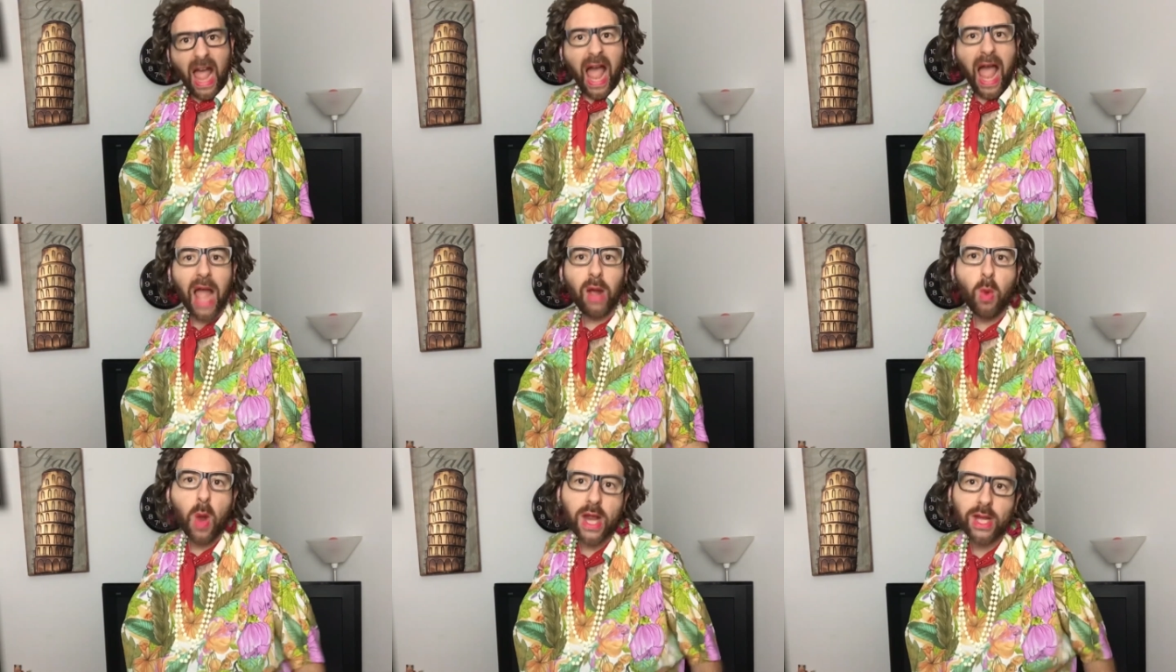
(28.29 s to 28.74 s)

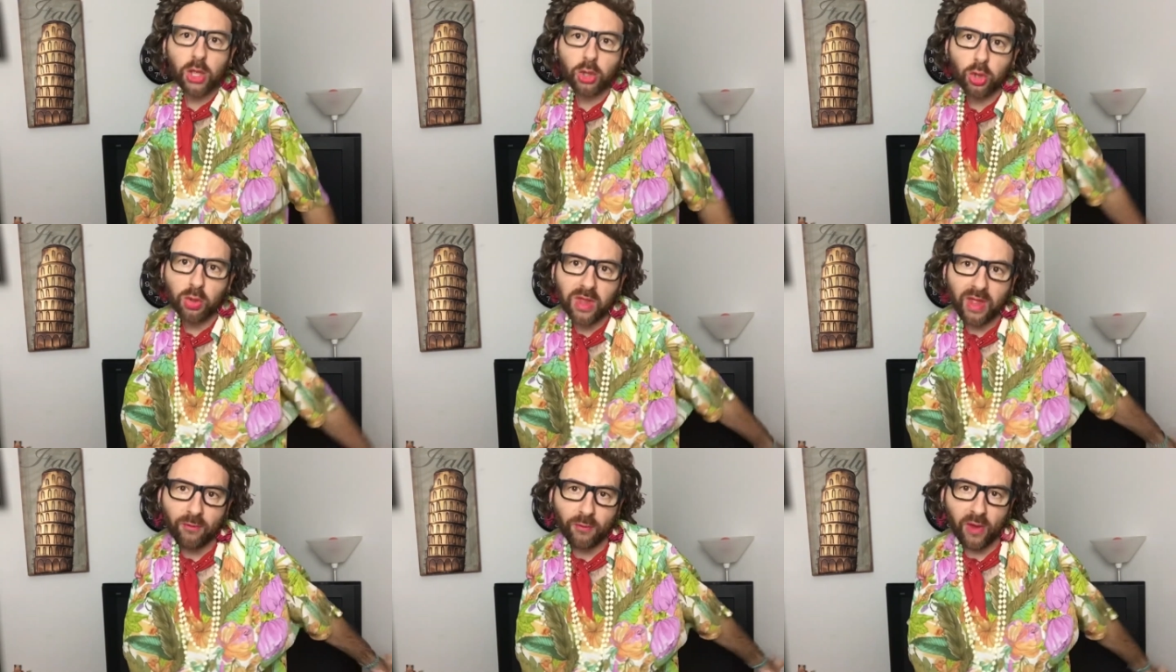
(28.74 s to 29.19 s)
I went
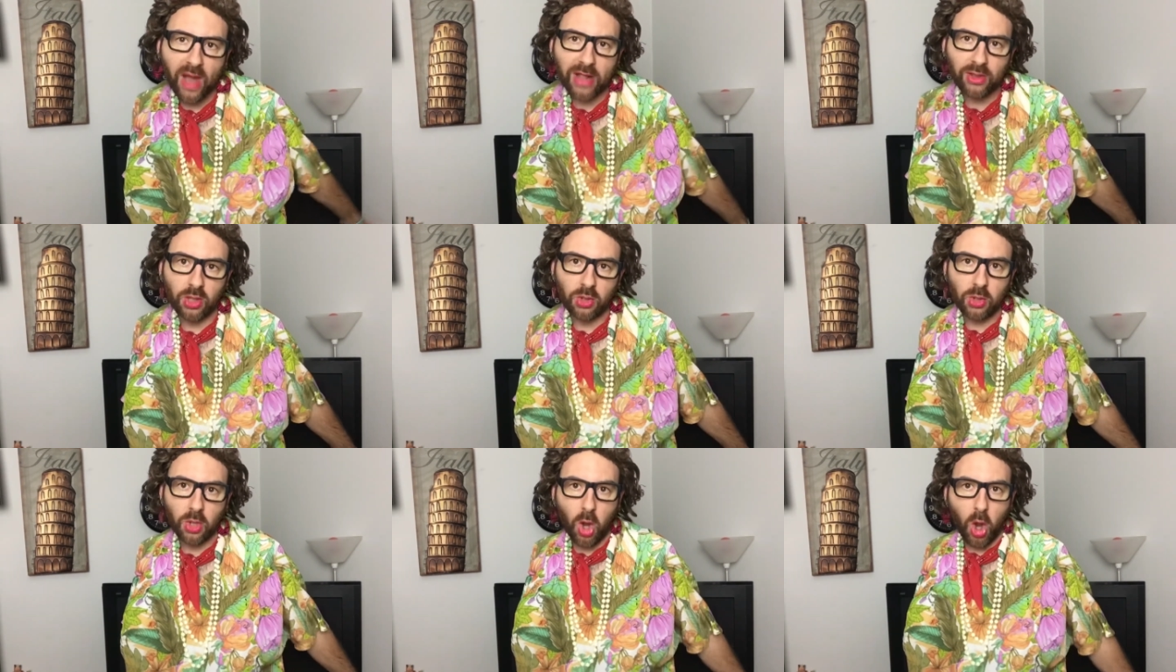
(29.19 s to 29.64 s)
to the
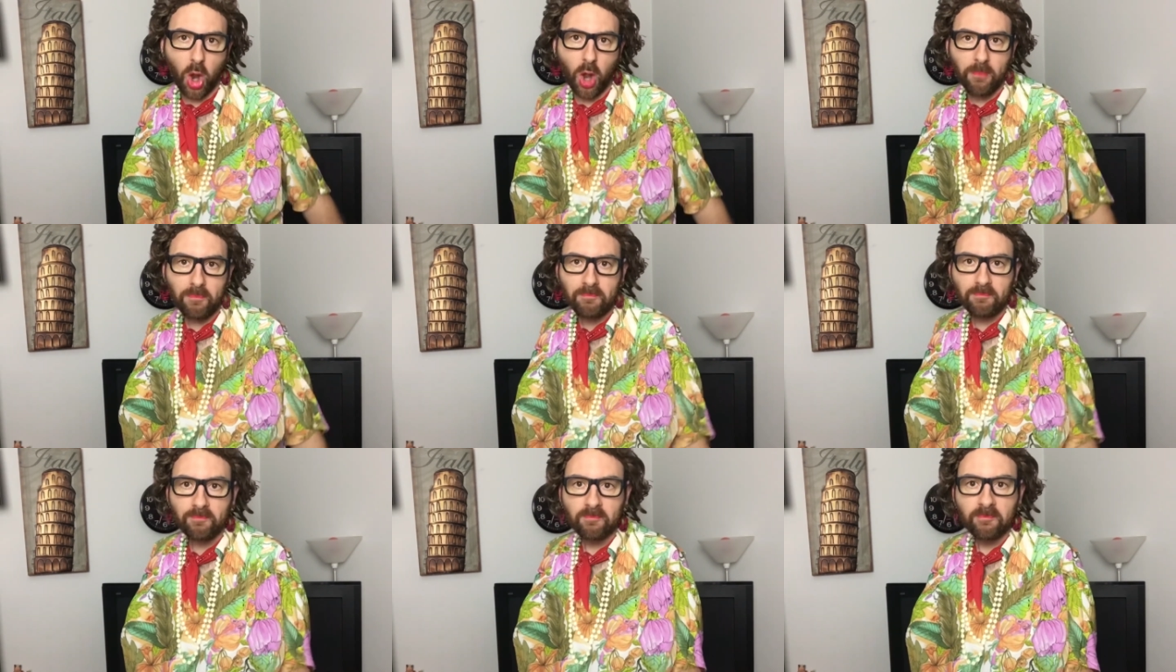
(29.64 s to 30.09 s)
front
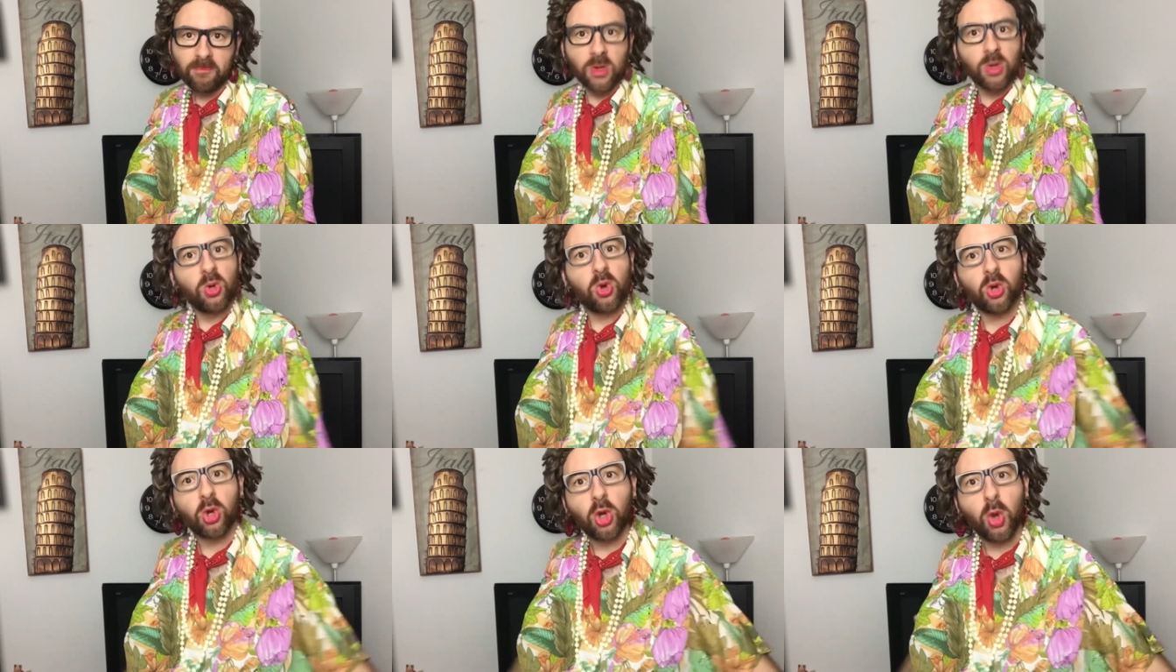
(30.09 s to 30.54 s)
door
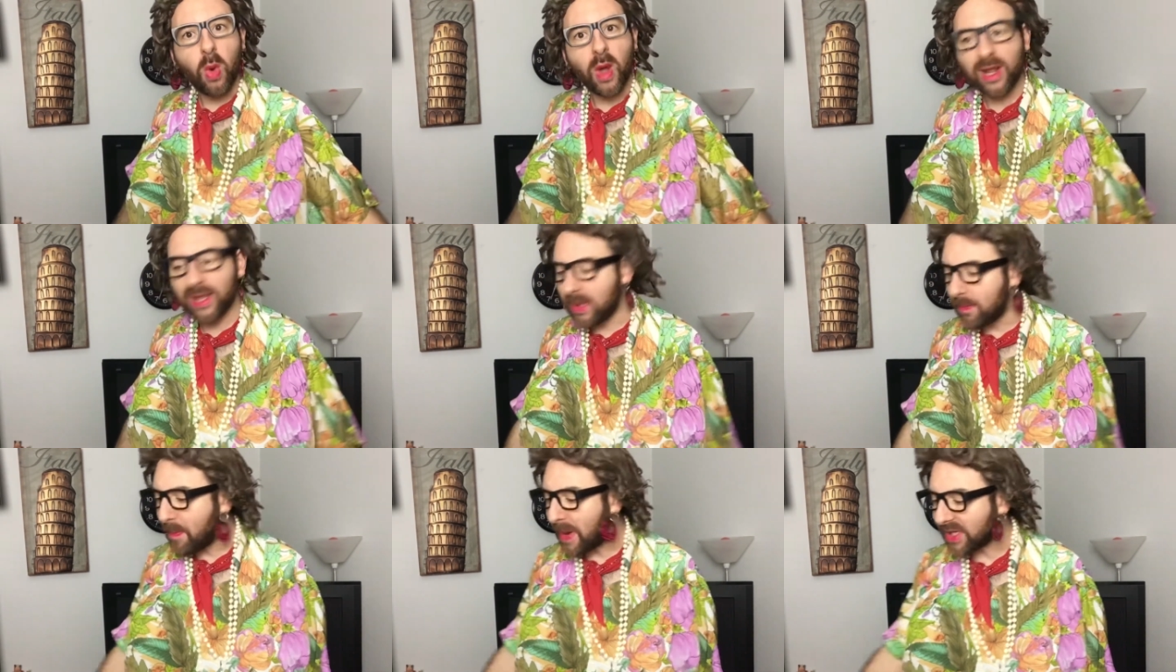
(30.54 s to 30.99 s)
Look
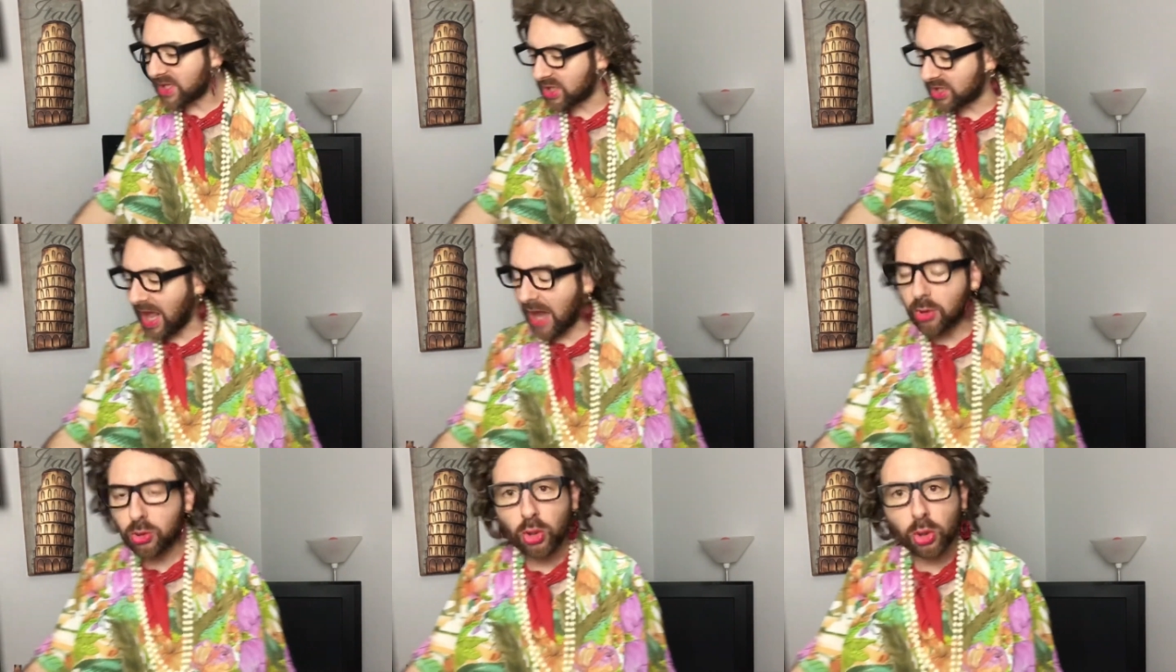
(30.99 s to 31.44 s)
what the
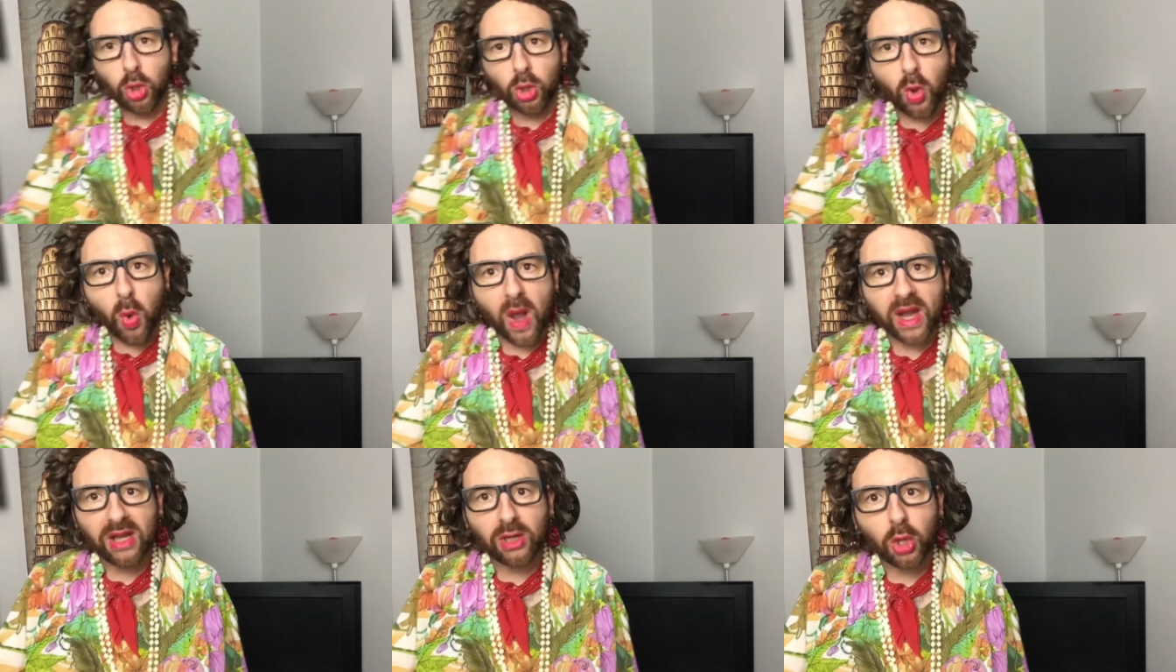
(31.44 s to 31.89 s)
bastard, look
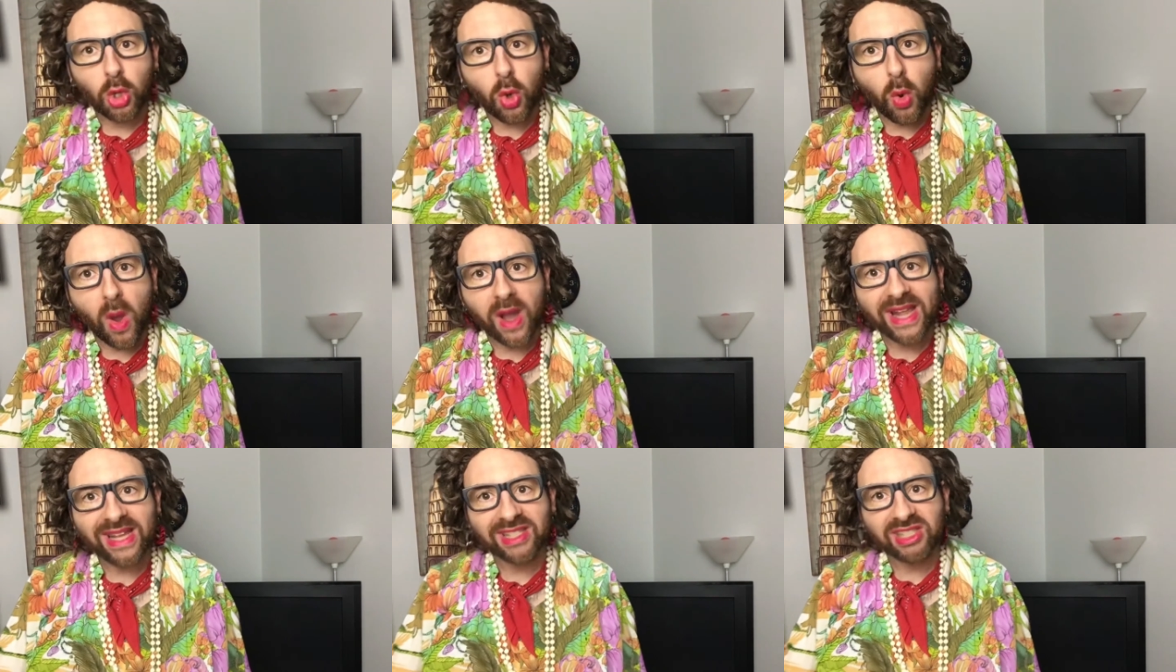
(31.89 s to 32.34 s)
what, look
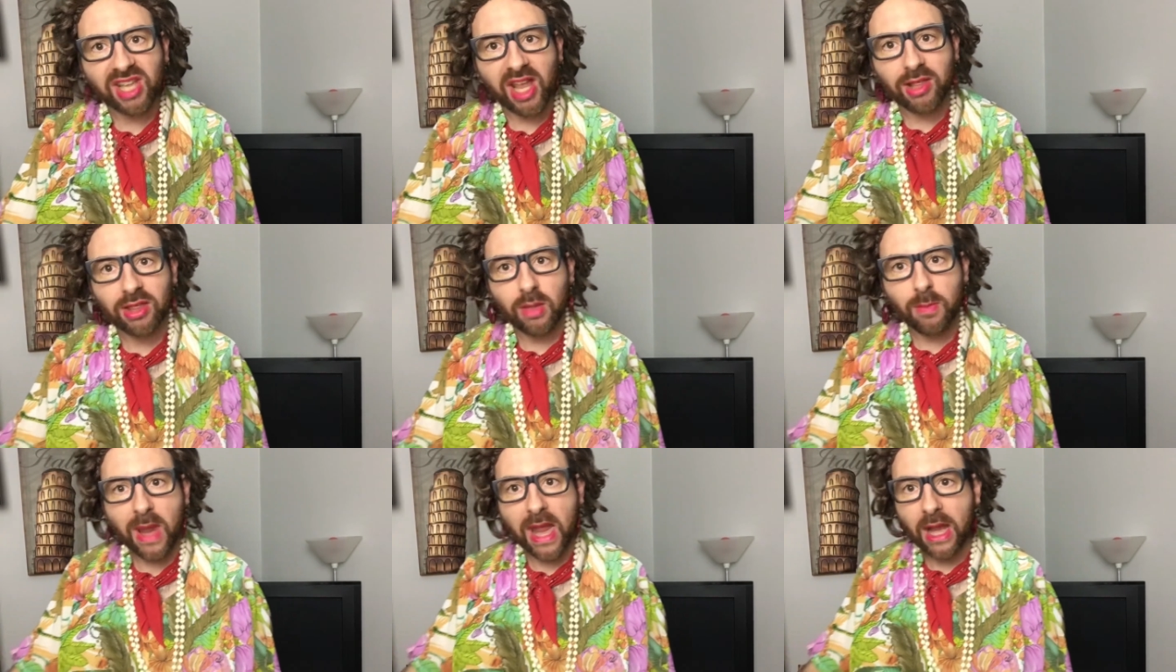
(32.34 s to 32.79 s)
what he
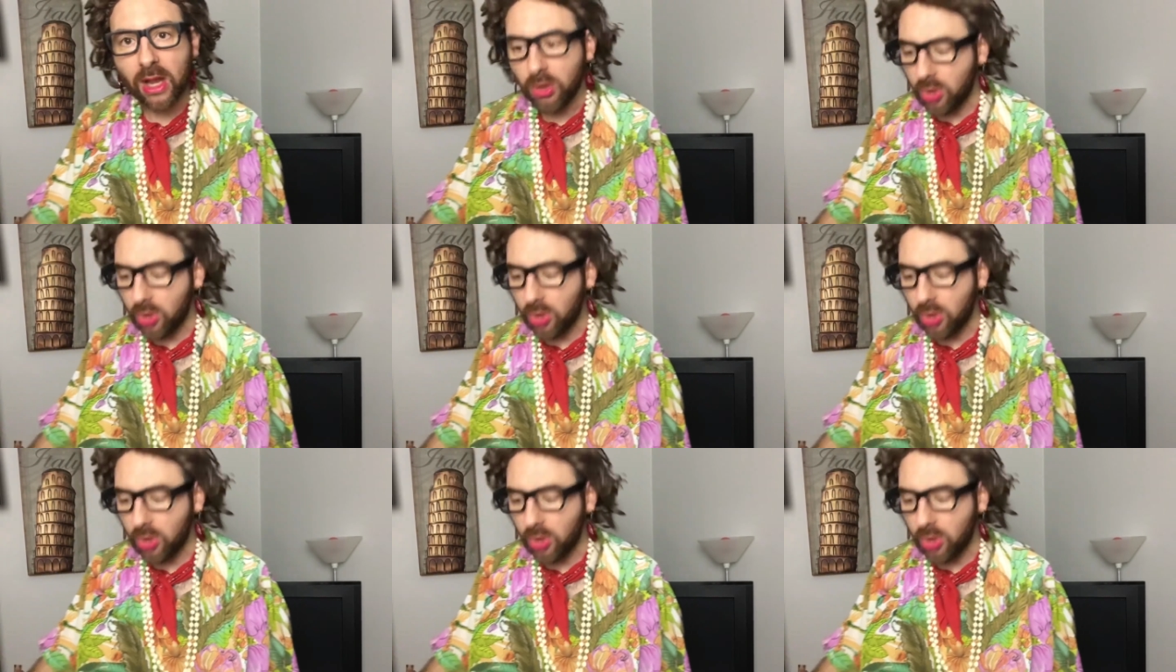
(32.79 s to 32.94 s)
sent me.